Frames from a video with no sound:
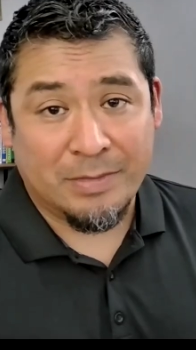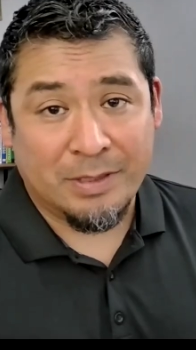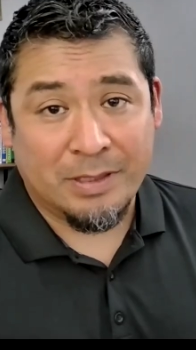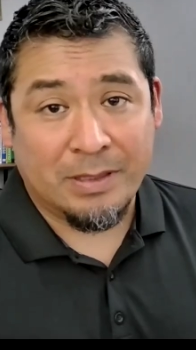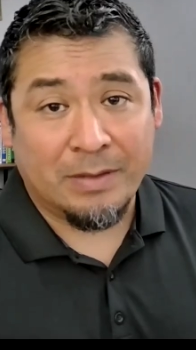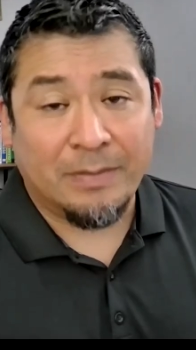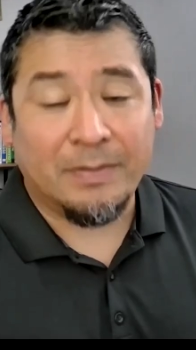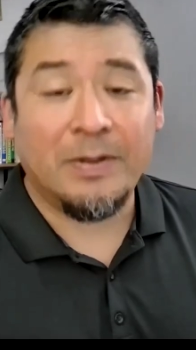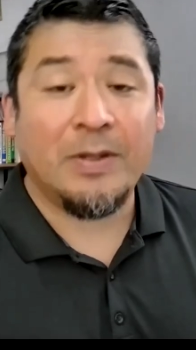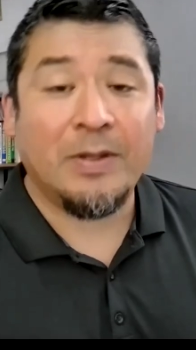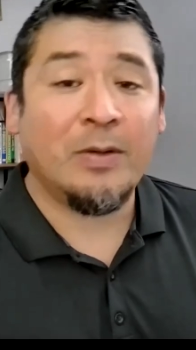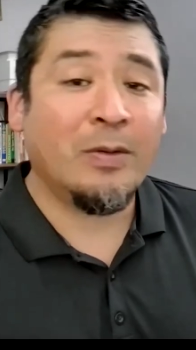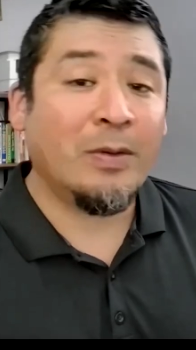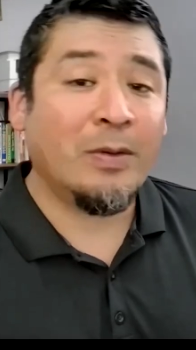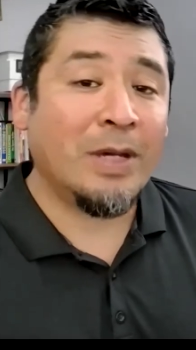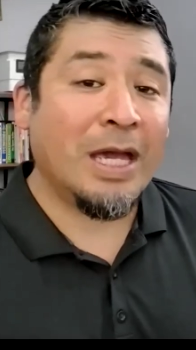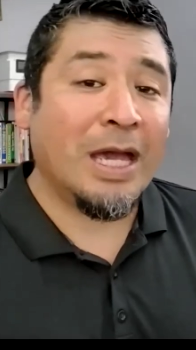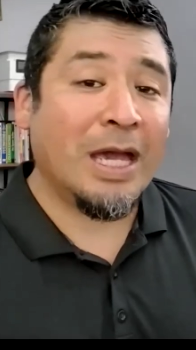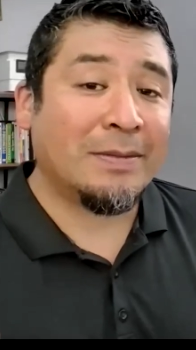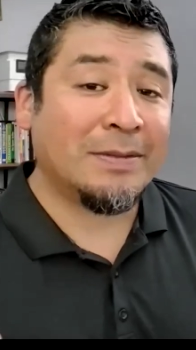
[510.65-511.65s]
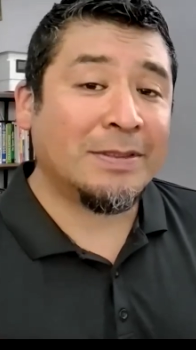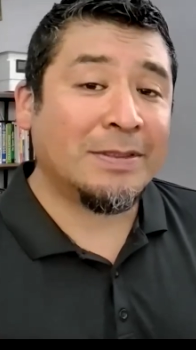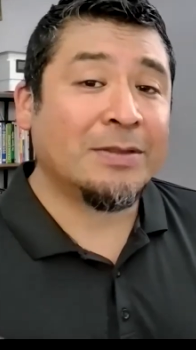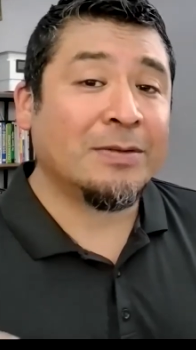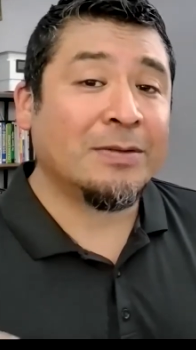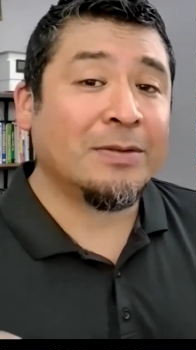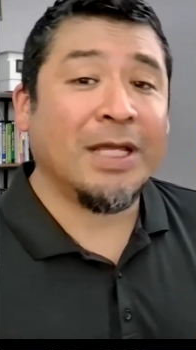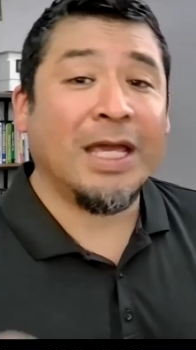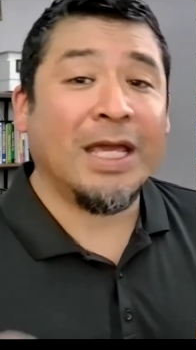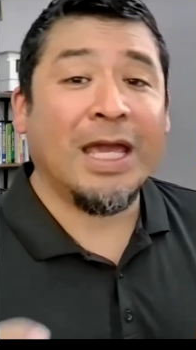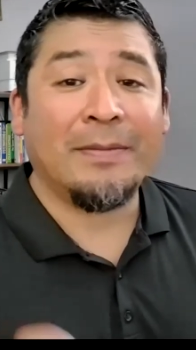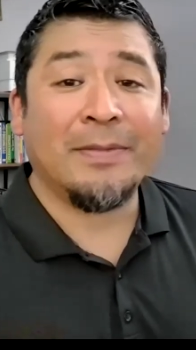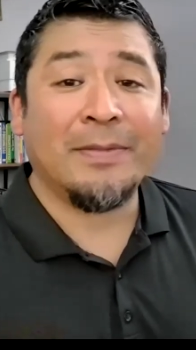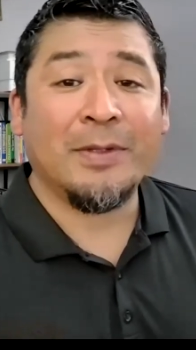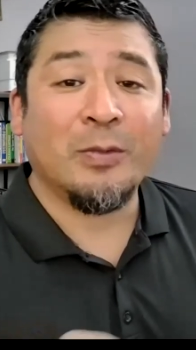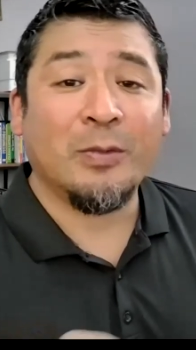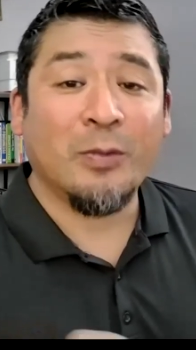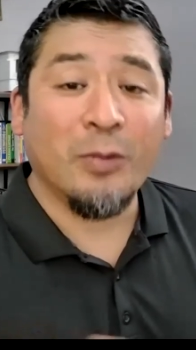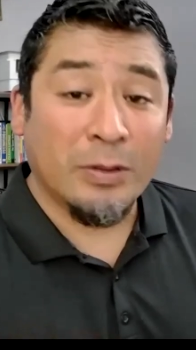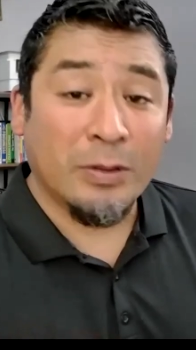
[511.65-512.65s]
if you absolutely have to
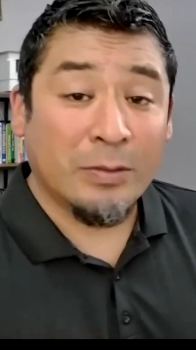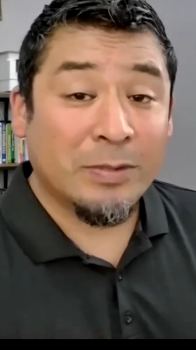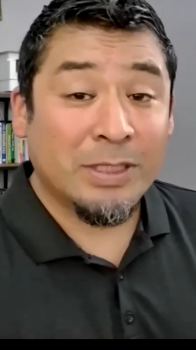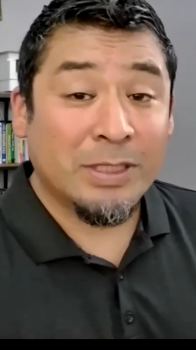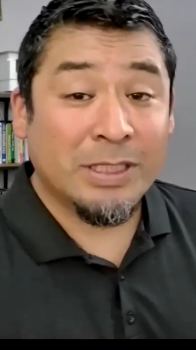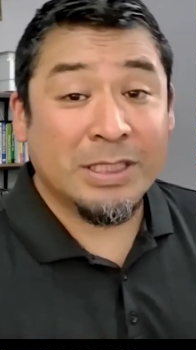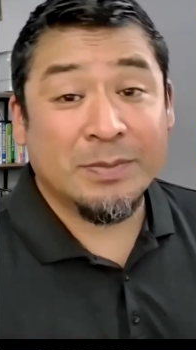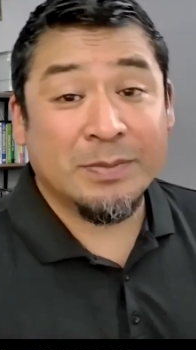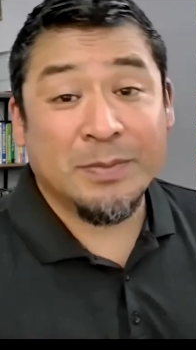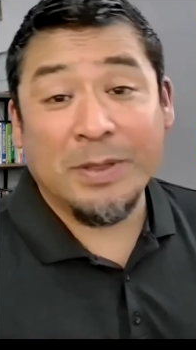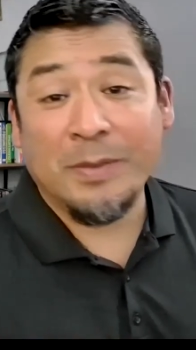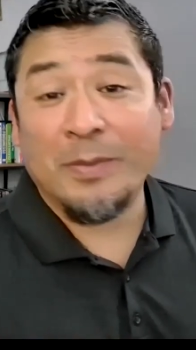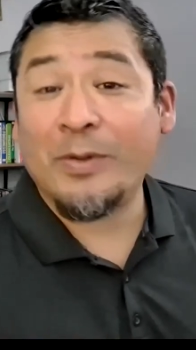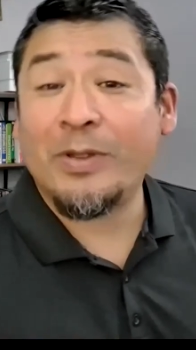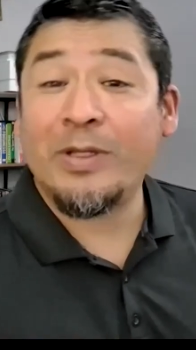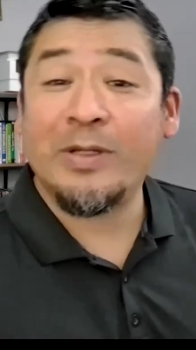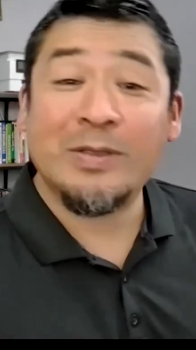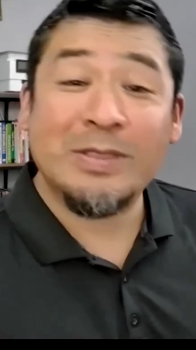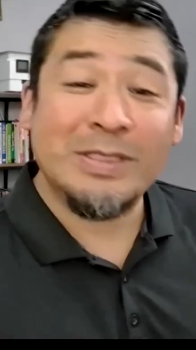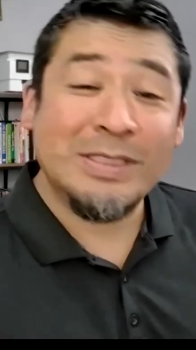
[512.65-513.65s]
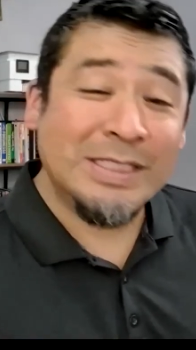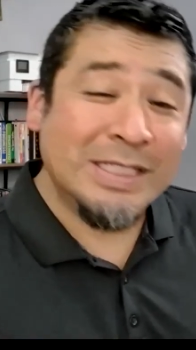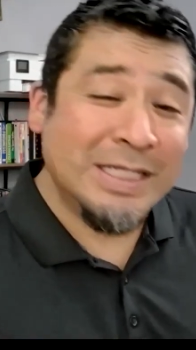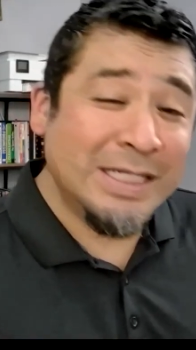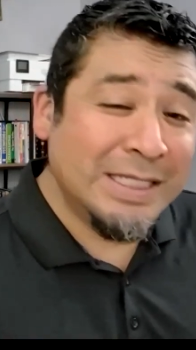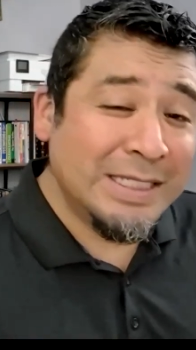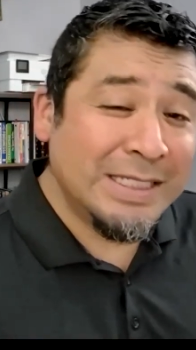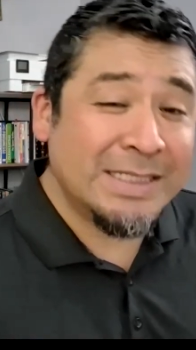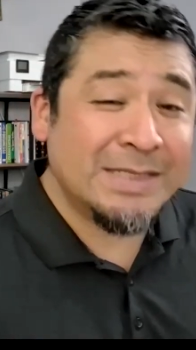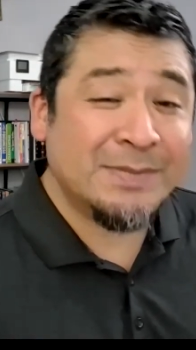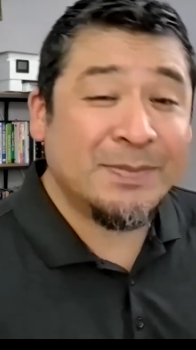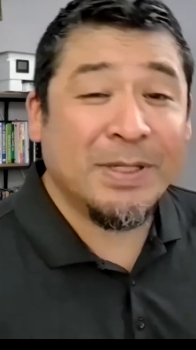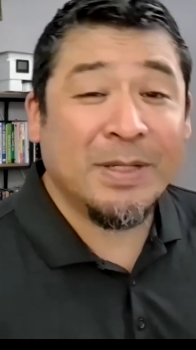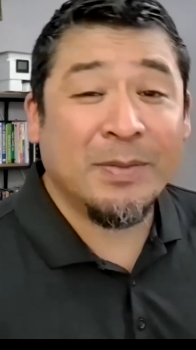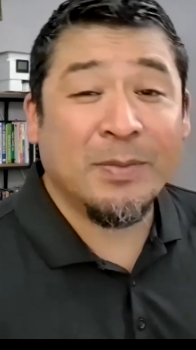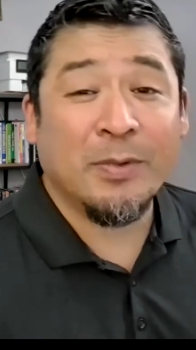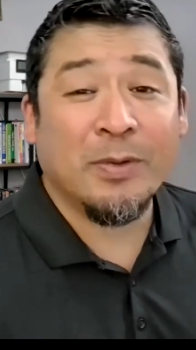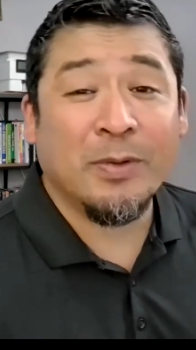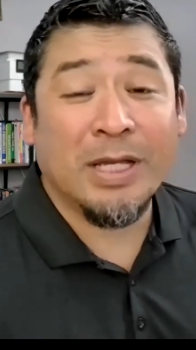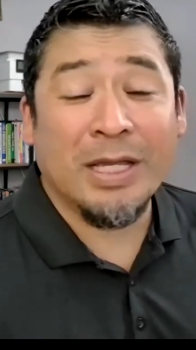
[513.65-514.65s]
work with these people and you see these
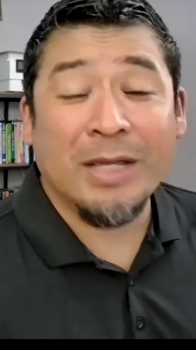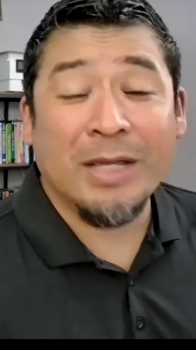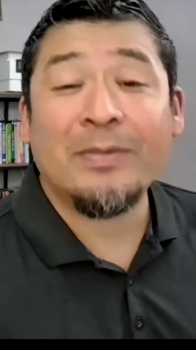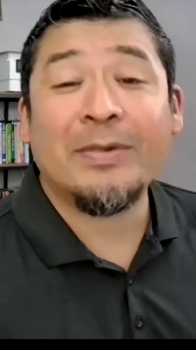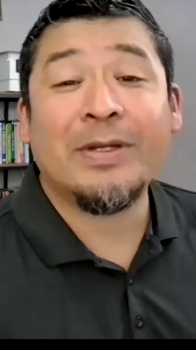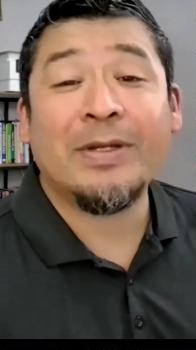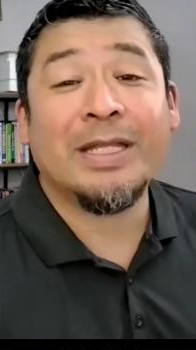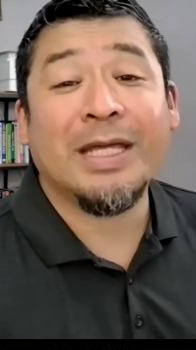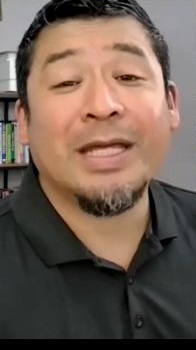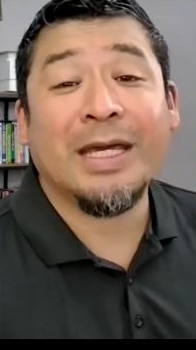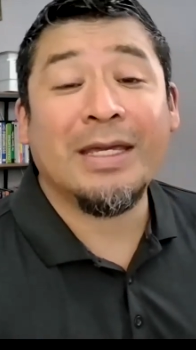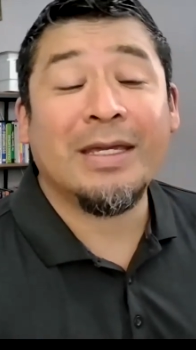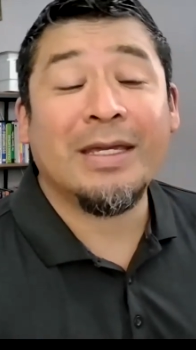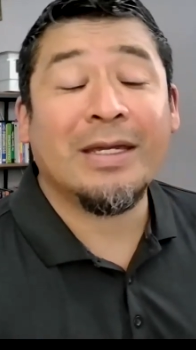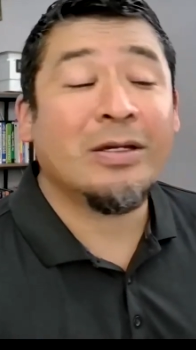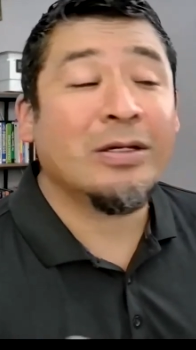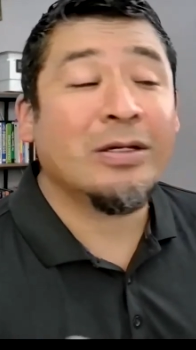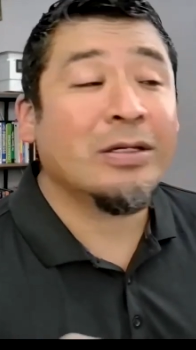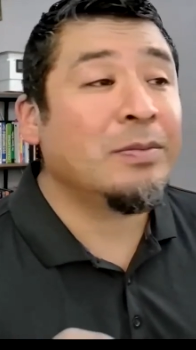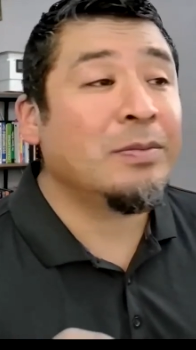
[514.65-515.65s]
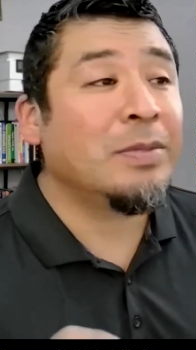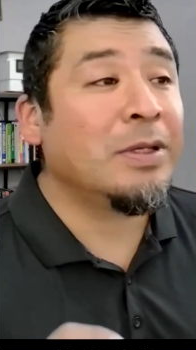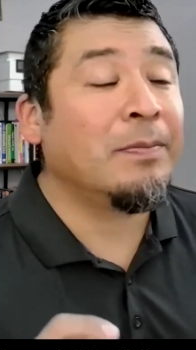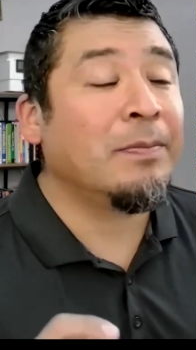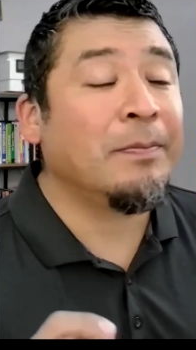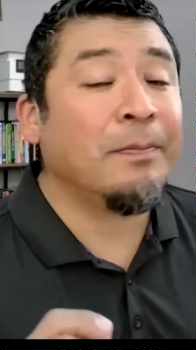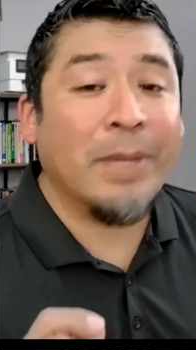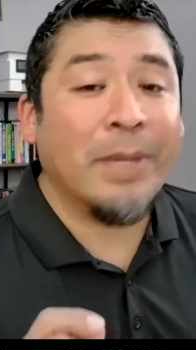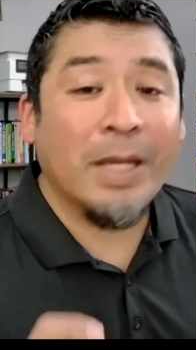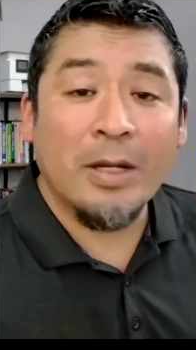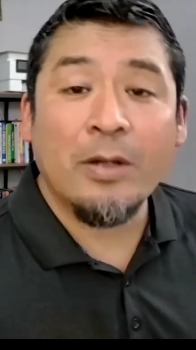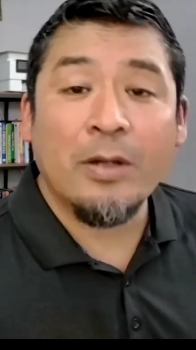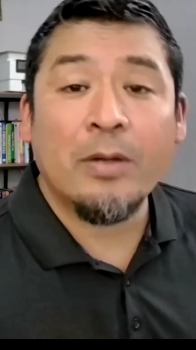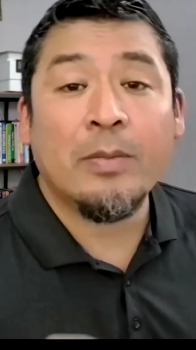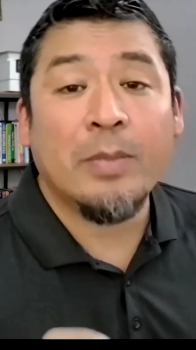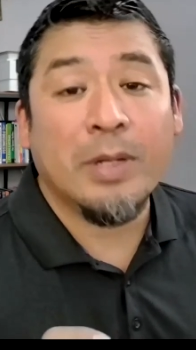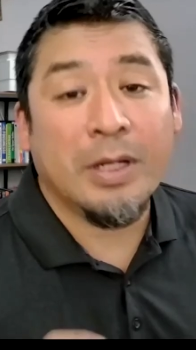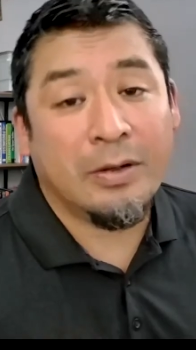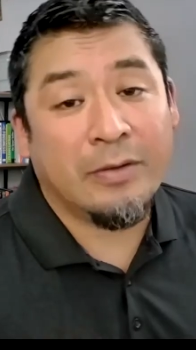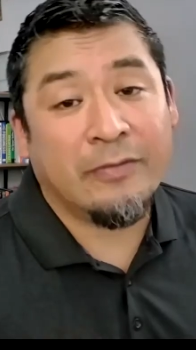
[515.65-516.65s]
people every day, it could be very,
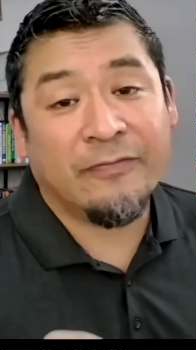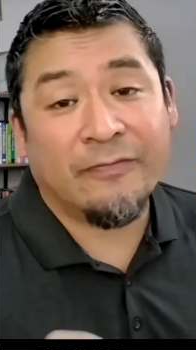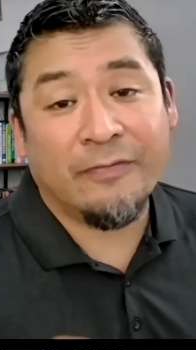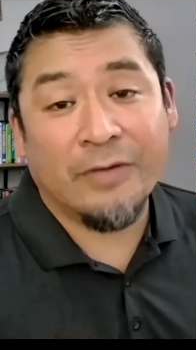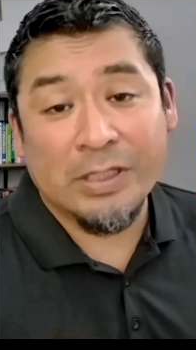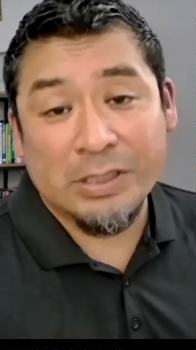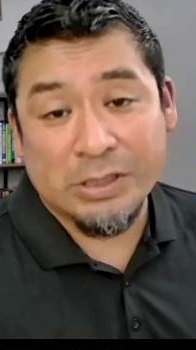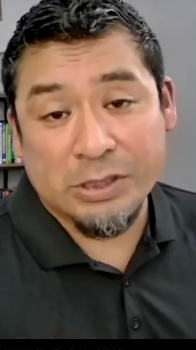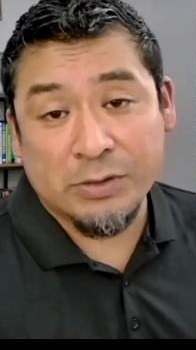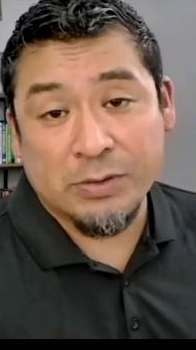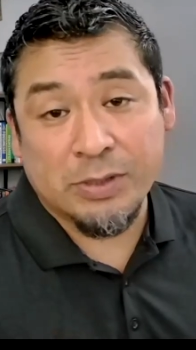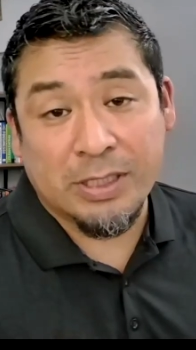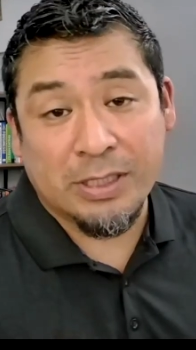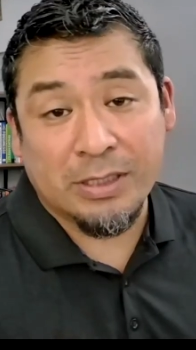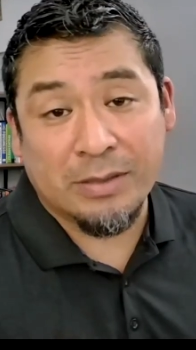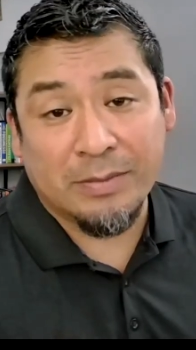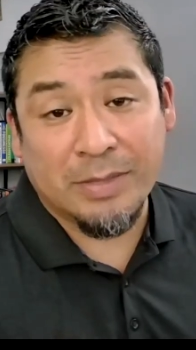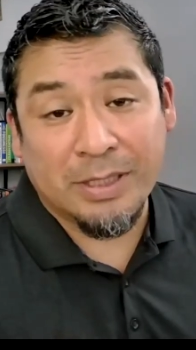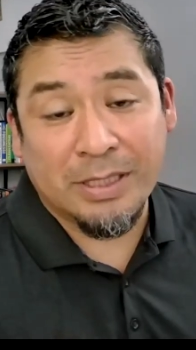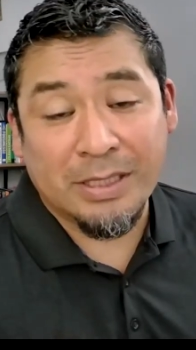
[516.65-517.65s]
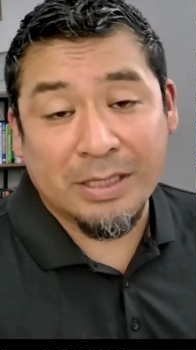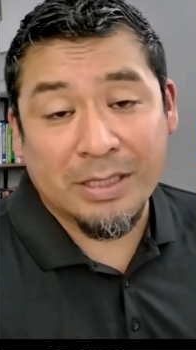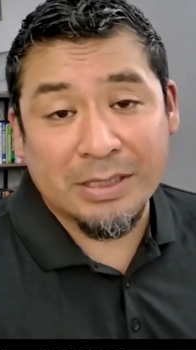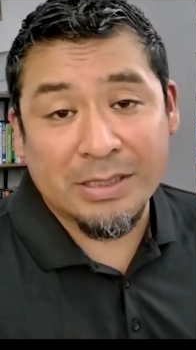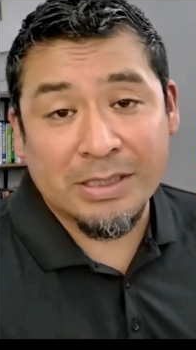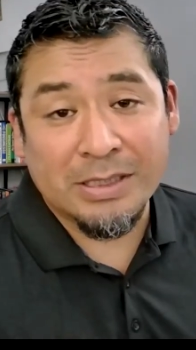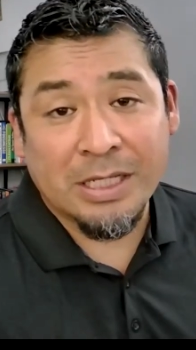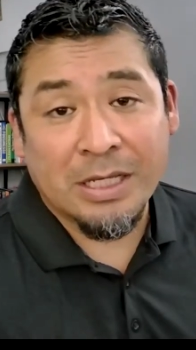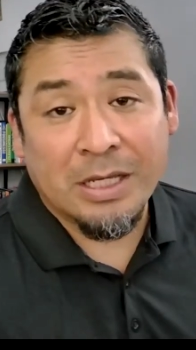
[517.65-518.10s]
very frustrating because